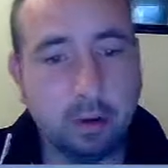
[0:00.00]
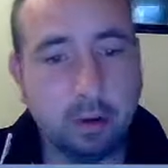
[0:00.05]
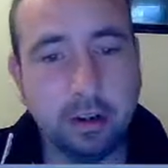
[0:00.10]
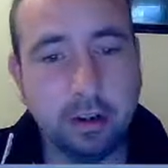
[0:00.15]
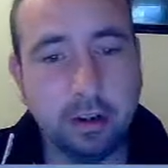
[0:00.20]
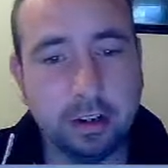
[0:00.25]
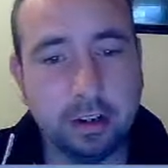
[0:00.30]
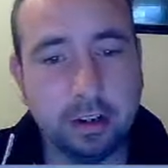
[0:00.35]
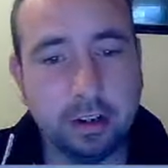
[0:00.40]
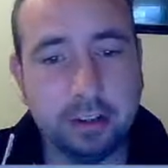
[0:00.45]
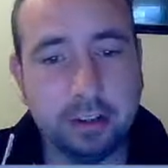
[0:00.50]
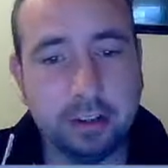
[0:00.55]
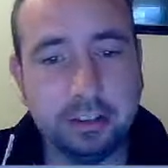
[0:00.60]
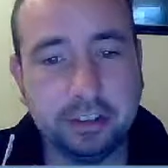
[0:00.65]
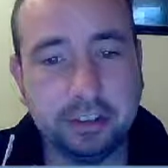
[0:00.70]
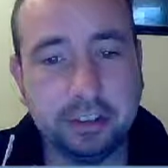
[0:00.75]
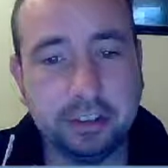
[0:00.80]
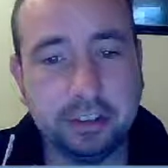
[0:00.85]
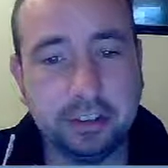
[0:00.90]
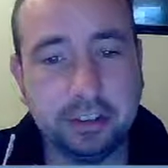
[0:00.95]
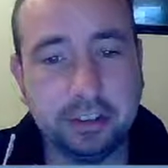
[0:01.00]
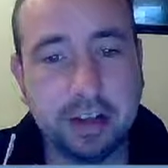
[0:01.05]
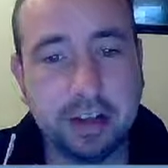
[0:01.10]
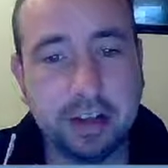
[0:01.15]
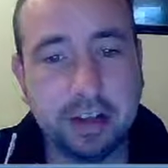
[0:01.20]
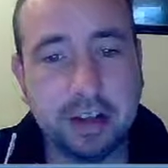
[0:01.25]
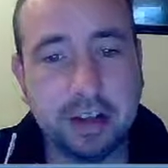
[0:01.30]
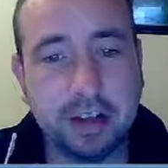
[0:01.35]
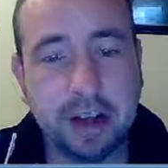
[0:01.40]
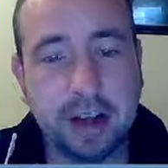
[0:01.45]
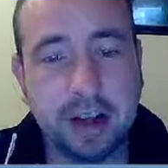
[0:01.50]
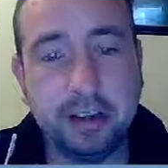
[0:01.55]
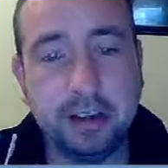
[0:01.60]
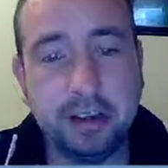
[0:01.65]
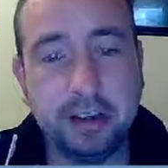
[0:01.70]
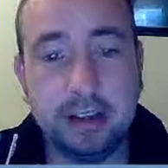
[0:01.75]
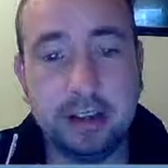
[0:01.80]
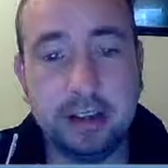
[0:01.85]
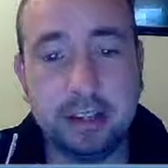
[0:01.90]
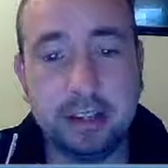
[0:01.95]
it doesn't send any
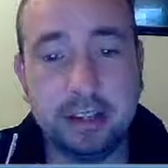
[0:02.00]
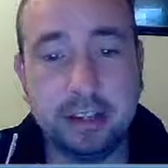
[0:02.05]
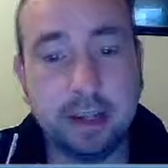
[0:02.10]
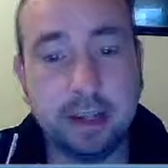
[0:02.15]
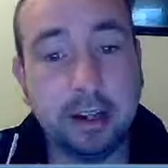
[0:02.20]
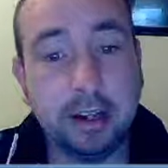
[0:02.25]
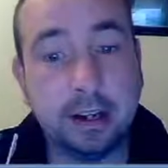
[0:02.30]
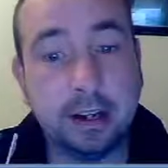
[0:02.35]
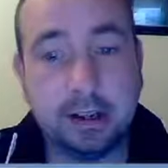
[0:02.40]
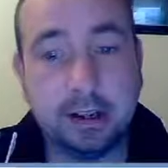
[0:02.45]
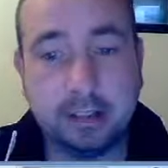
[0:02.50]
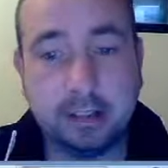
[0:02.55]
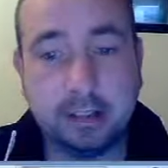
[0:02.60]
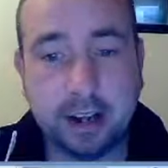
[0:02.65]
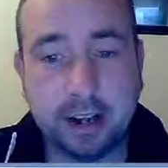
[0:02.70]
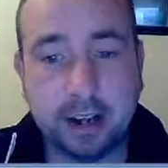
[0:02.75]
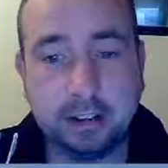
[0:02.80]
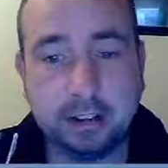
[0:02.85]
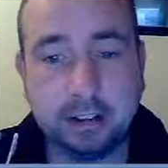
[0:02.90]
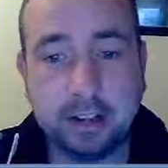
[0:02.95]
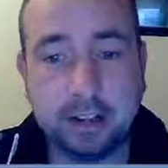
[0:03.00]
data in clear text.